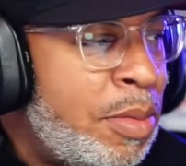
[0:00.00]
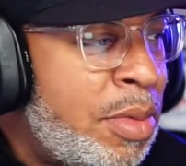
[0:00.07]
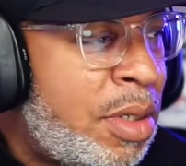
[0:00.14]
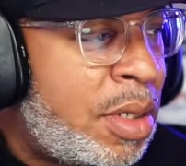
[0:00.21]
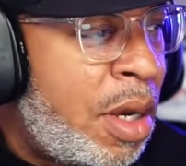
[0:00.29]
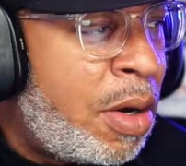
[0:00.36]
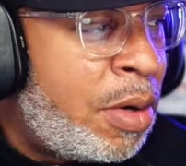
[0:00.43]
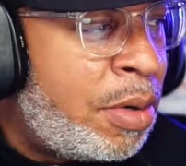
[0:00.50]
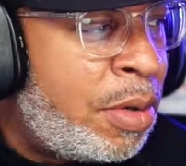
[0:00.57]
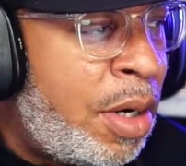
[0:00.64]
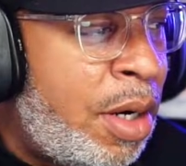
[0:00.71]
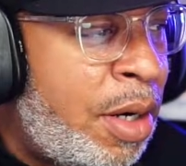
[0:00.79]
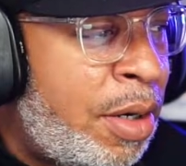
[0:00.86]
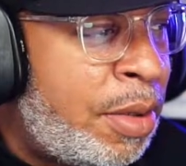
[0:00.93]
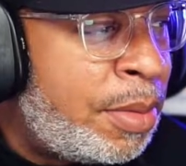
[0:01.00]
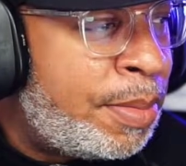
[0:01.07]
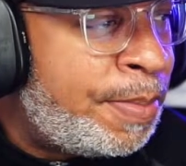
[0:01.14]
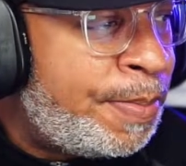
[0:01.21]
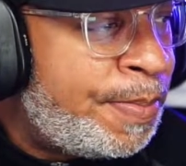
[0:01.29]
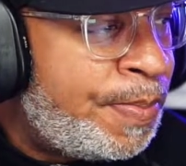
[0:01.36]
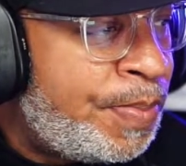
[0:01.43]
So
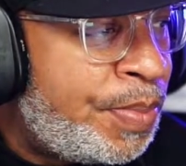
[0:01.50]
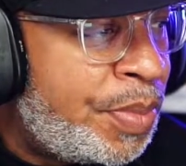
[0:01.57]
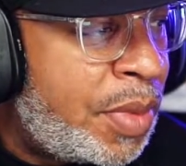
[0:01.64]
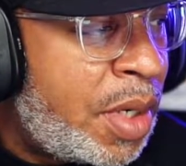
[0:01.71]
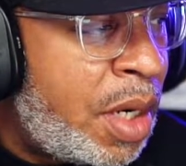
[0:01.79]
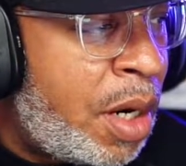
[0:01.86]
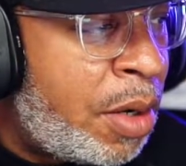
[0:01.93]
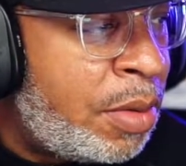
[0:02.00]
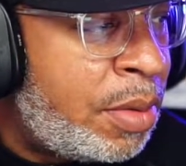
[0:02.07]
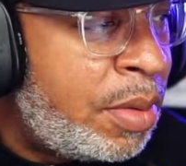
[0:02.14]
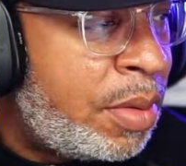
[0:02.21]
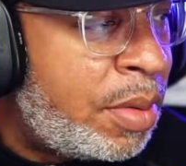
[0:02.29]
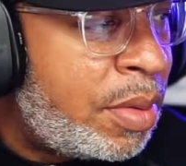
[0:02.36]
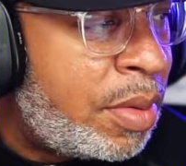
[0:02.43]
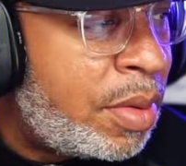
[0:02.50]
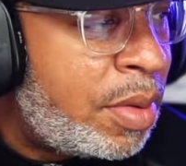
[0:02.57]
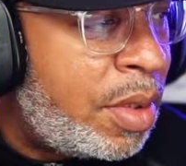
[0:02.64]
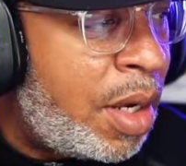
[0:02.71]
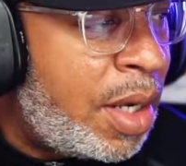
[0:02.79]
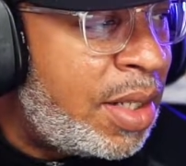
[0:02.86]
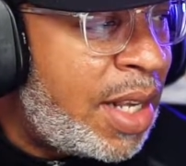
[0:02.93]
you know,
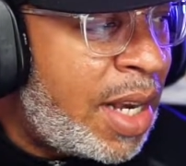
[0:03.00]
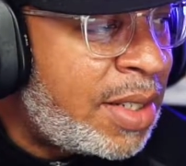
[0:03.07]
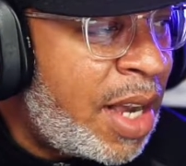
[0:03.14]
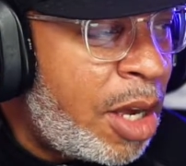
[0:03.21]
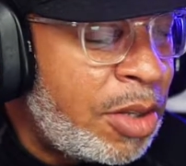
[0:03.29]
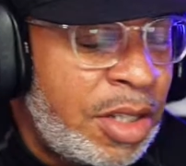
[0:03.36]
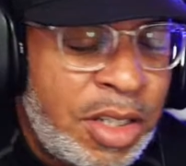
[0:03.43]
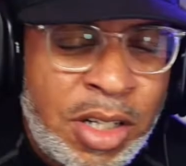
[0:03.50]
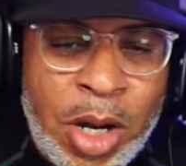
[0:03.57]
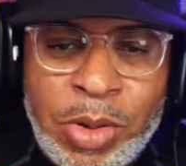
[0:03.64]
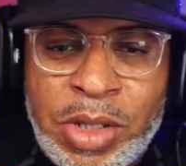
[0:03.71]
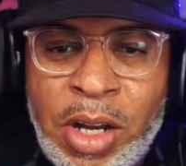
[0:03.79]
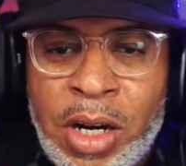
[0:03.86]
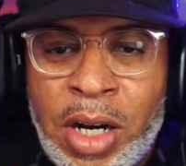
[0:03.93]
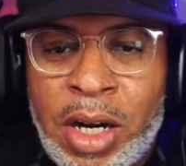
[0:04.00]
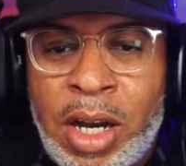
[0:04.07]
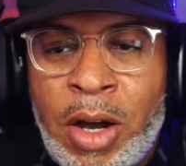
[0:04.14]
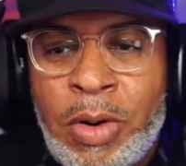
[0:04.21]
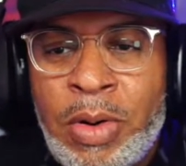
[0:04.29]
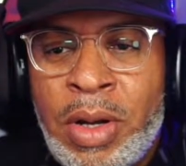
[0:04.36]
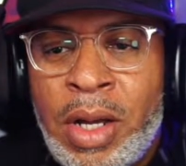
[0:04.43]
that's how the show's gonna
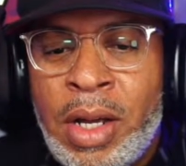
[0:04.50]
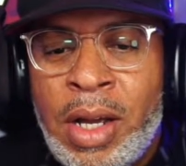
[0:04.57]
go.